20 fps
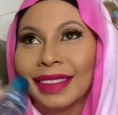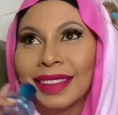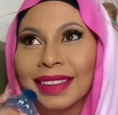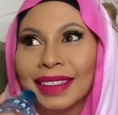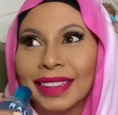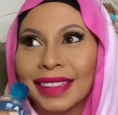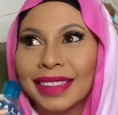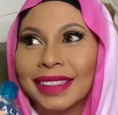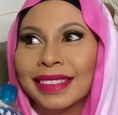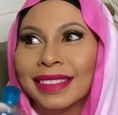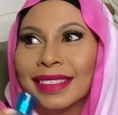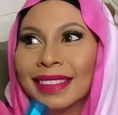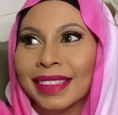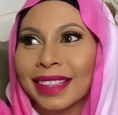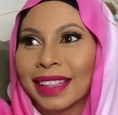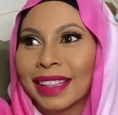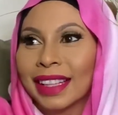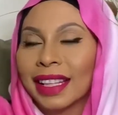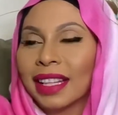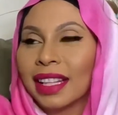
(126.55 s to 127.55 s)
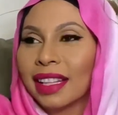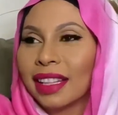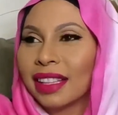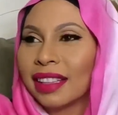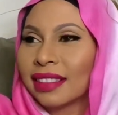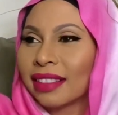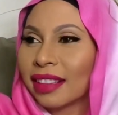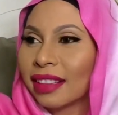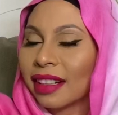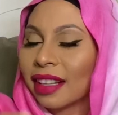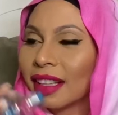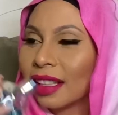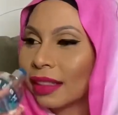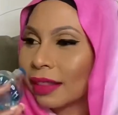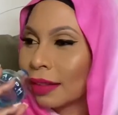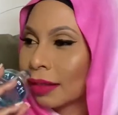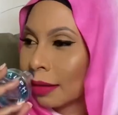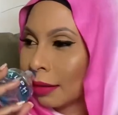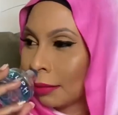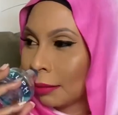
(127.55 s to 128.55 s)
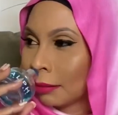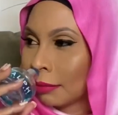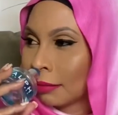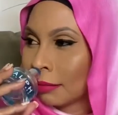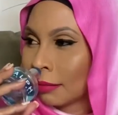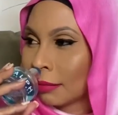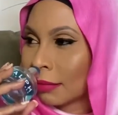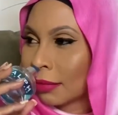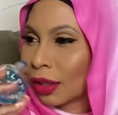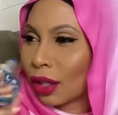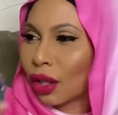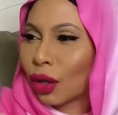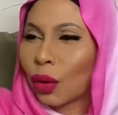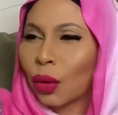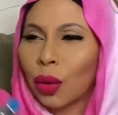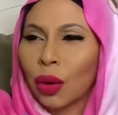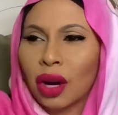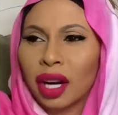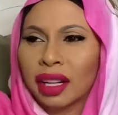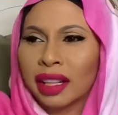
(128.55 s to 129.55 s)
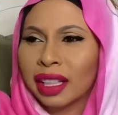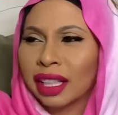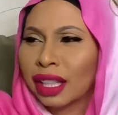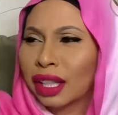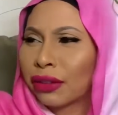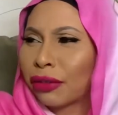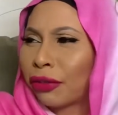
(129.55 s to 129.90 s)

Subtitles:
This is a nice aquatic,